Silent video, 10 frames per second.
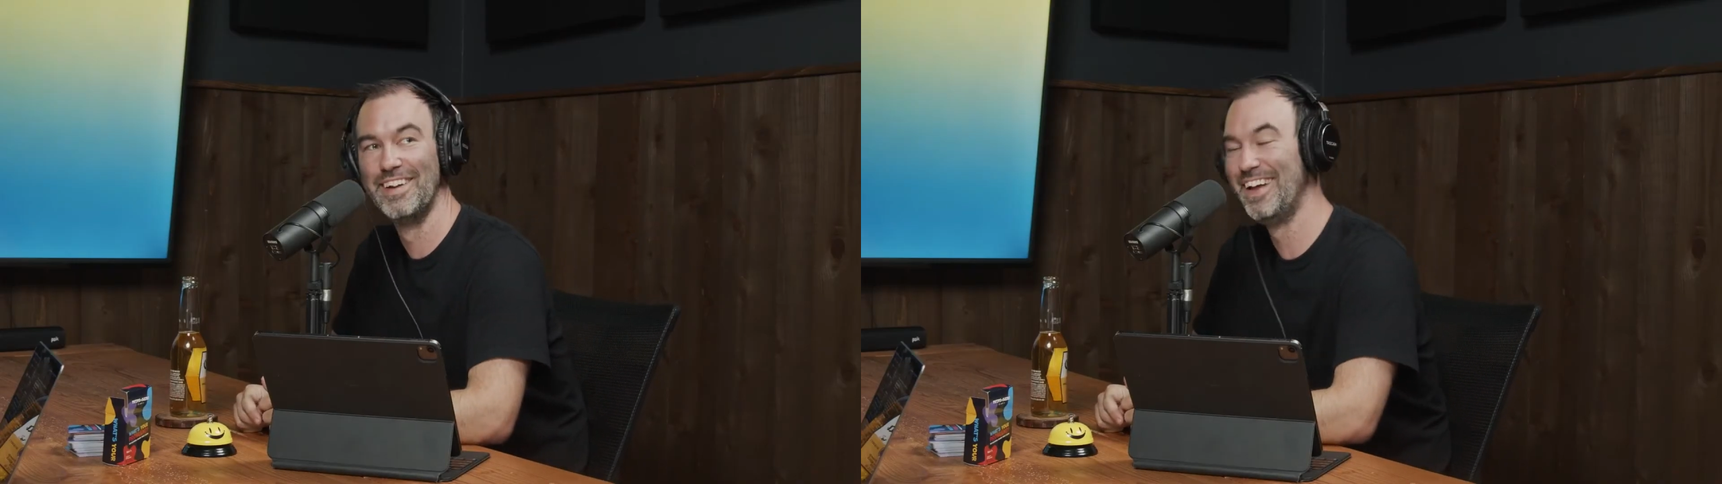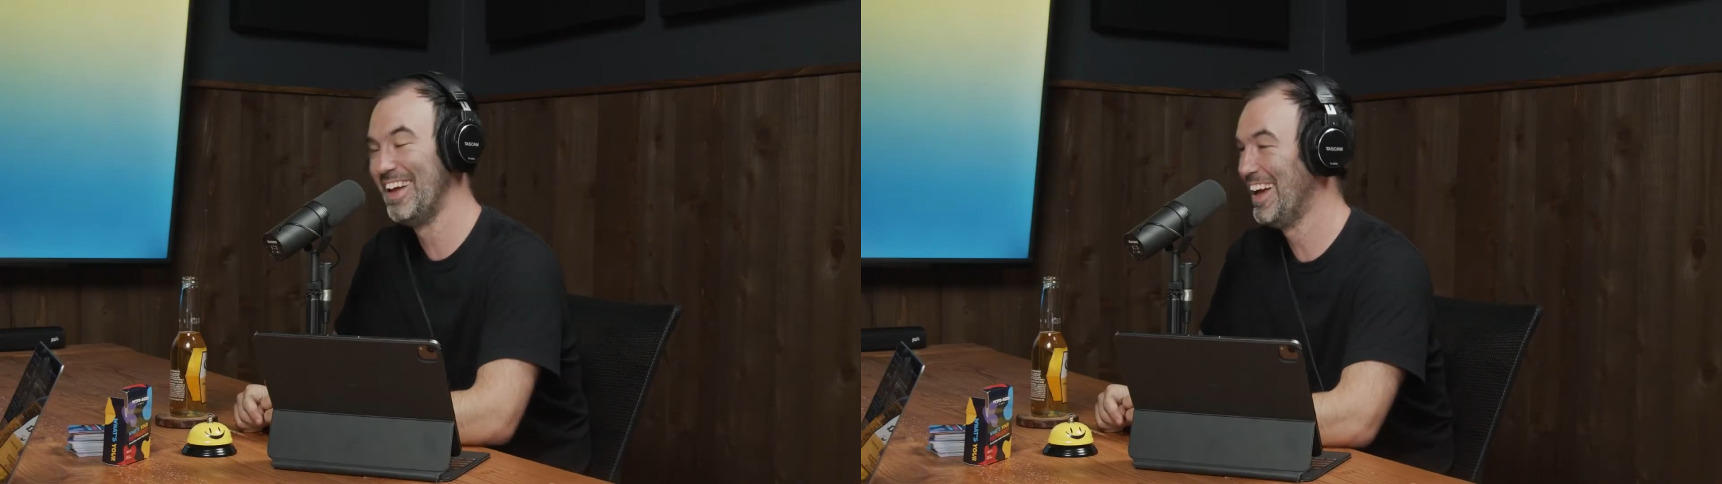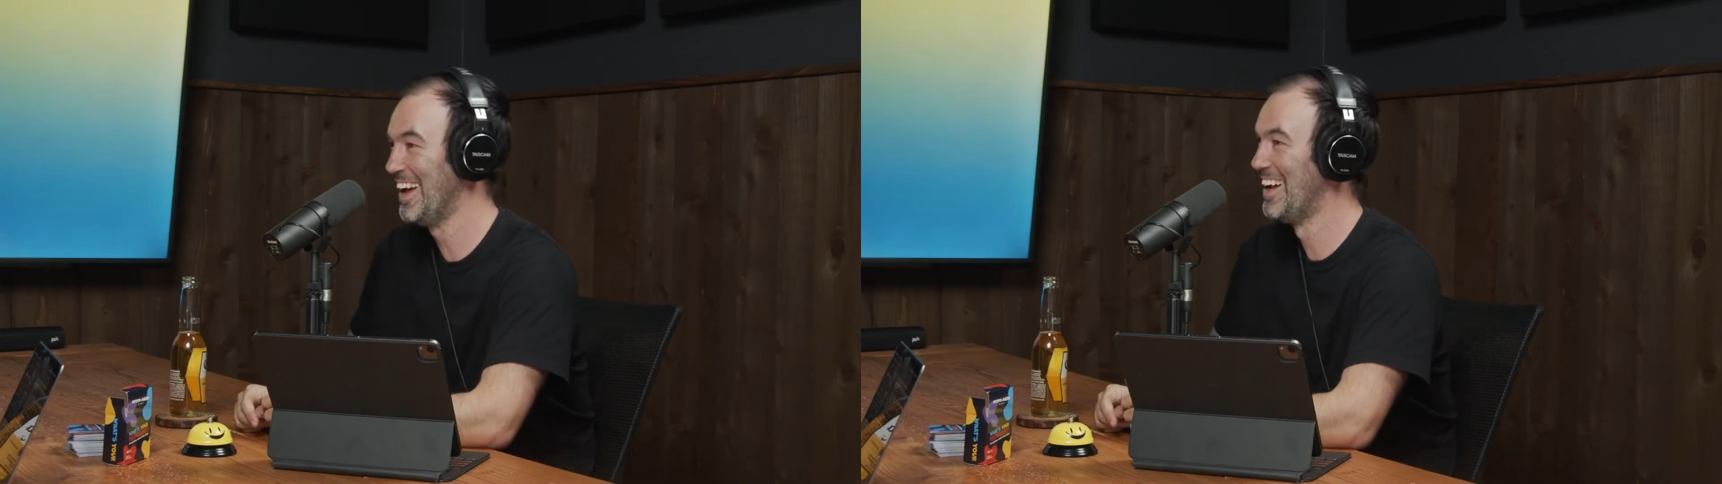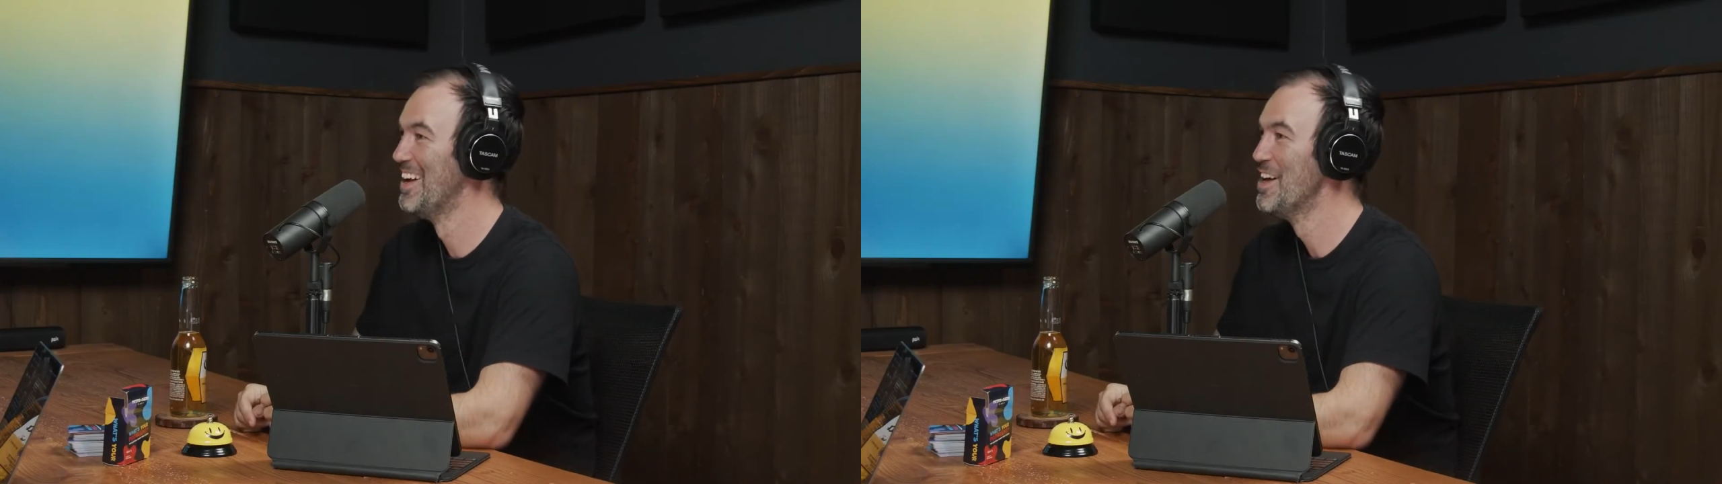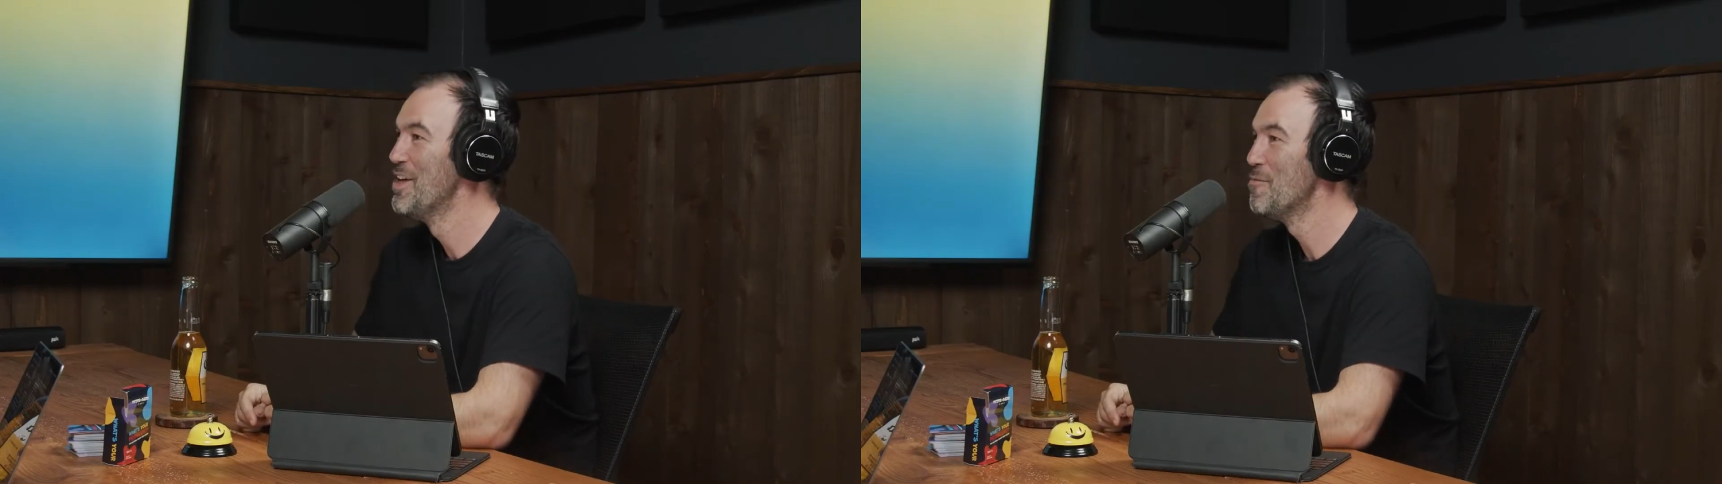Oh
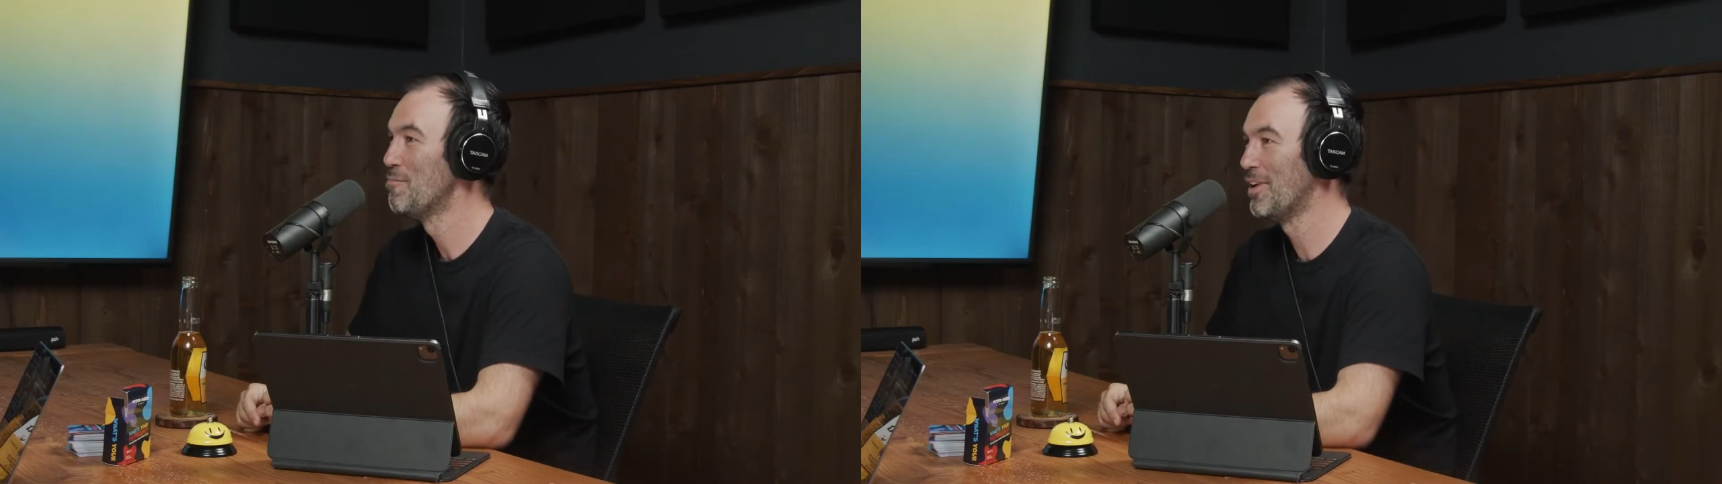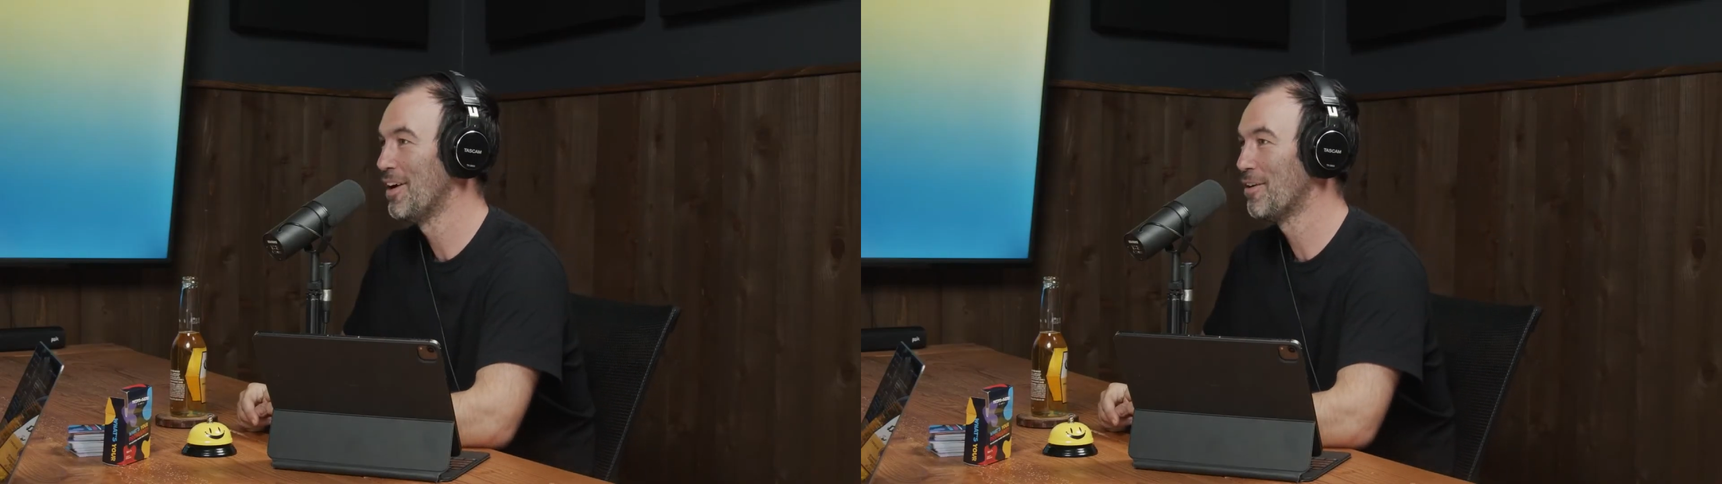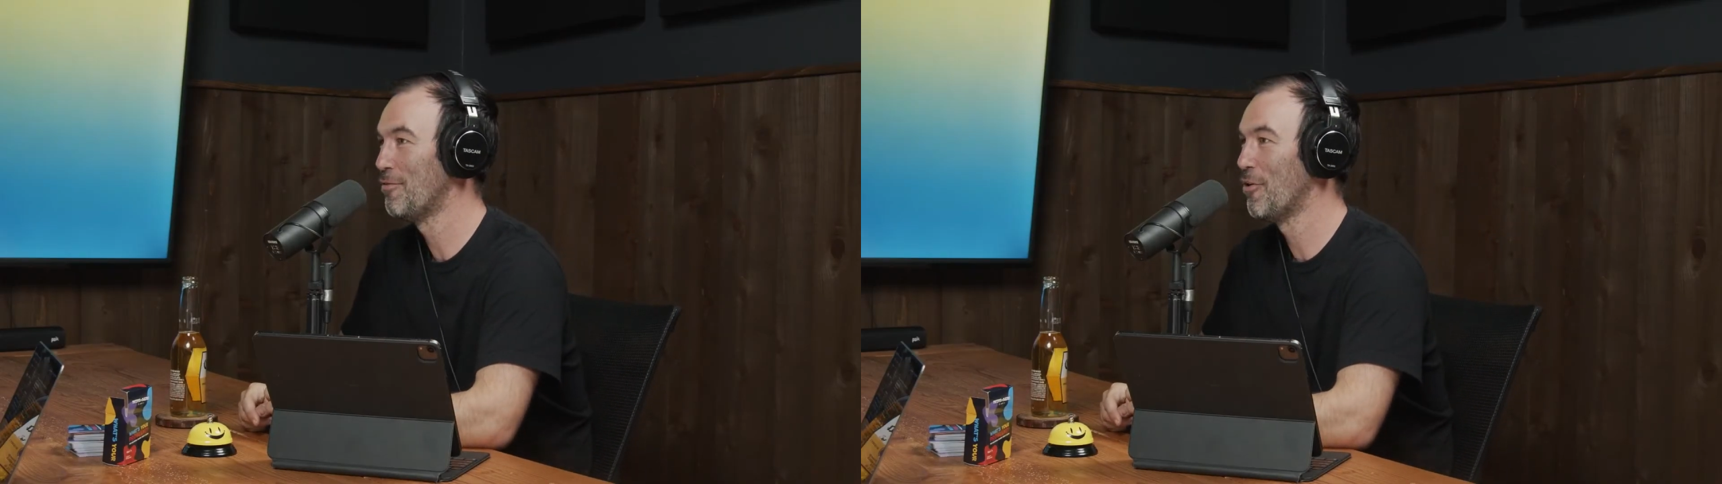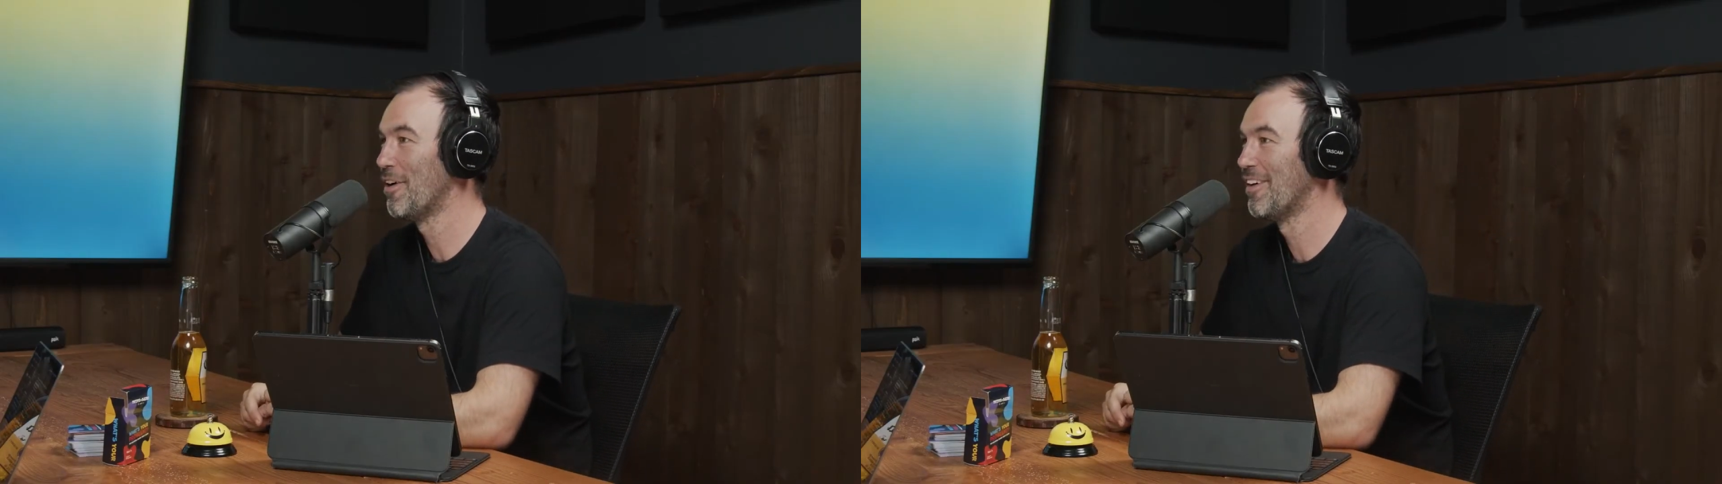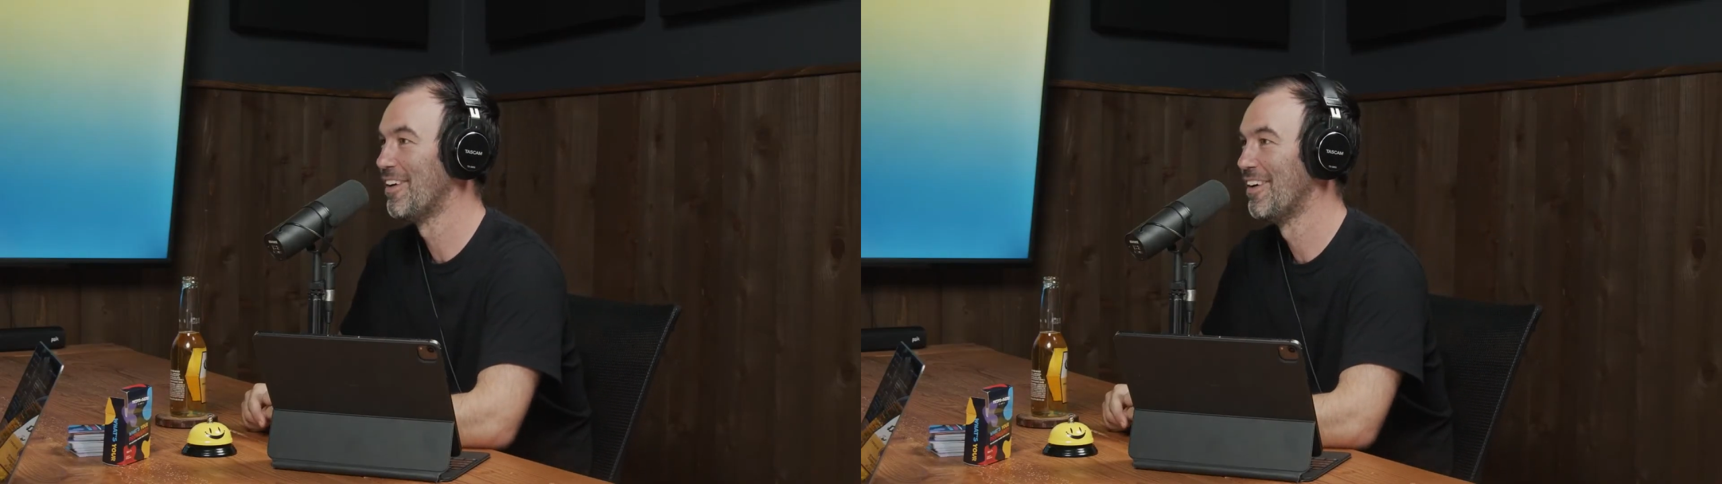gosh. Our producer is